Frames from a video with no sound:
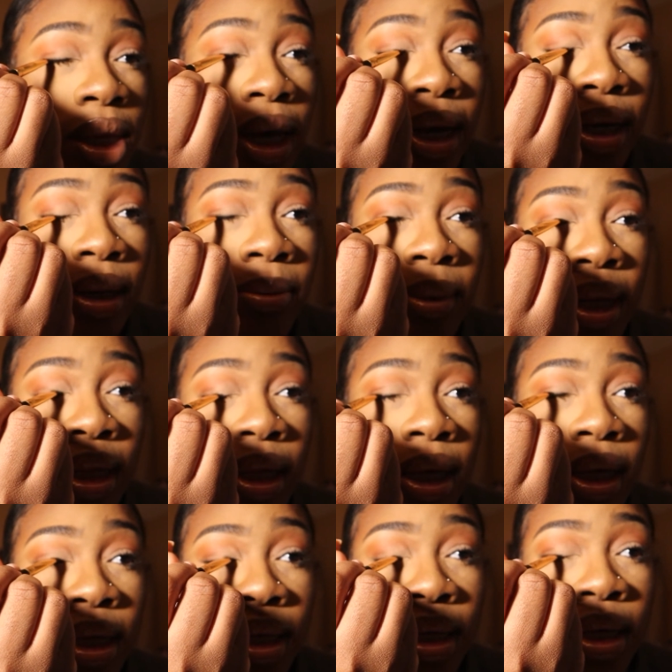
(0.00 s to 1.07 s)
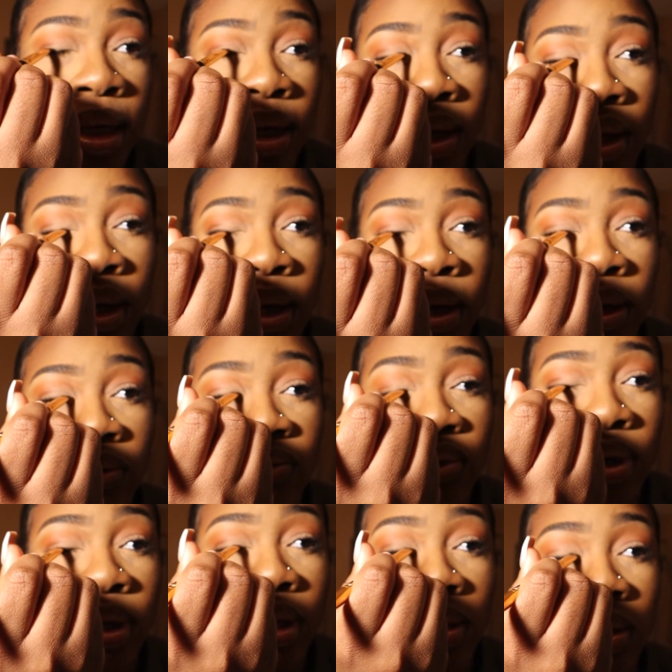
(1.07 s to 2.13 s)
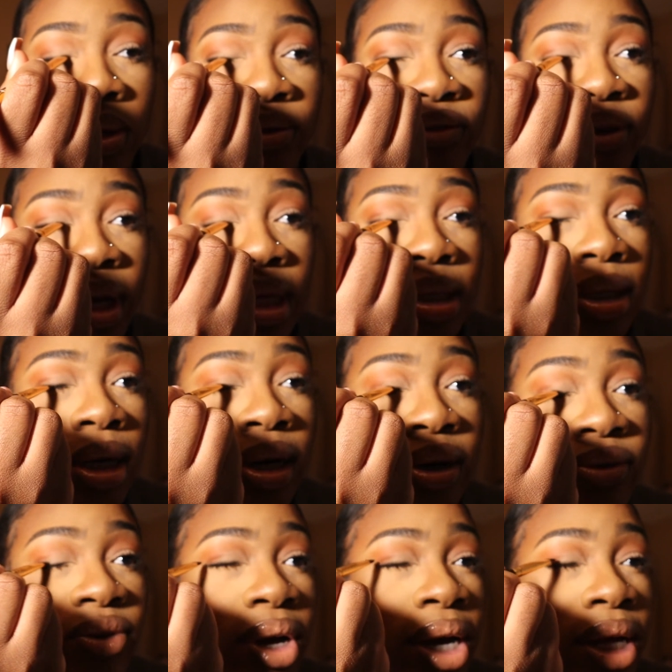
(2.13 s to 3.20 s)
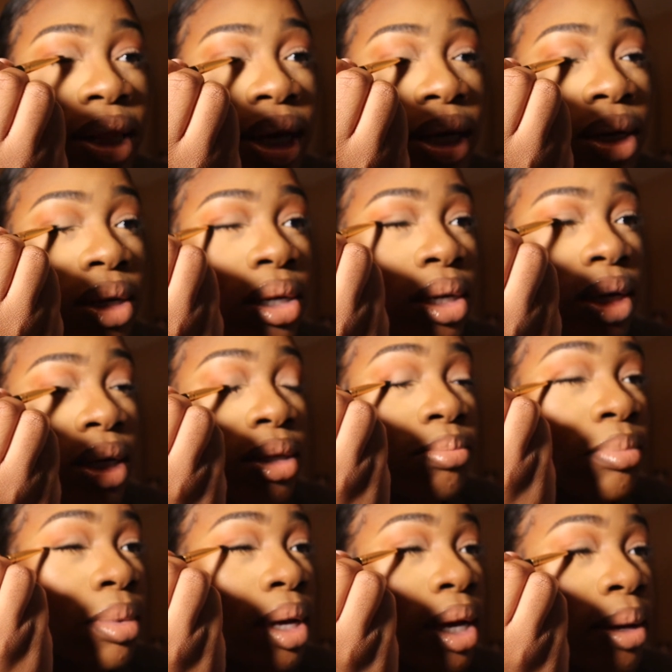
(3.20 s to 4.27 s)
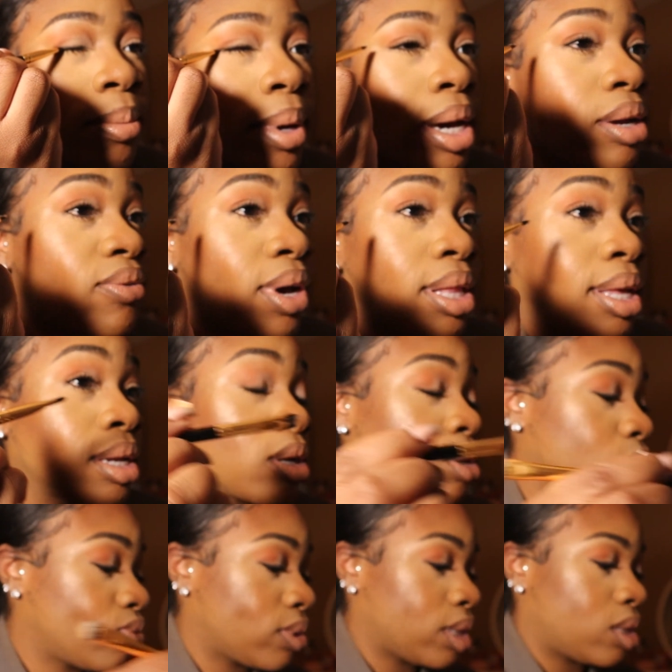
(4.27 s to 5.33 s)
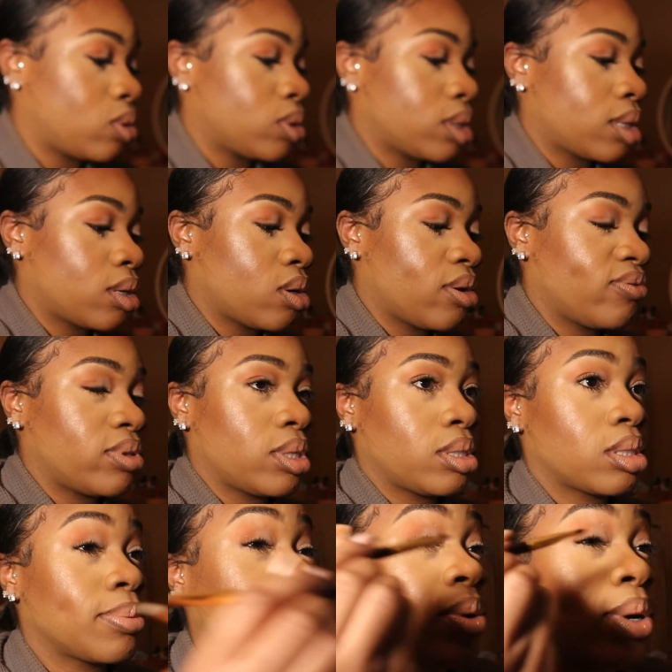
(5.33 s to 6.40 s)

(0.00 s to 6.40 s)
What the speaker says: lining my lid for a little effect of eyeliner. I'm out of eyeliner. I don't really use it that often, to be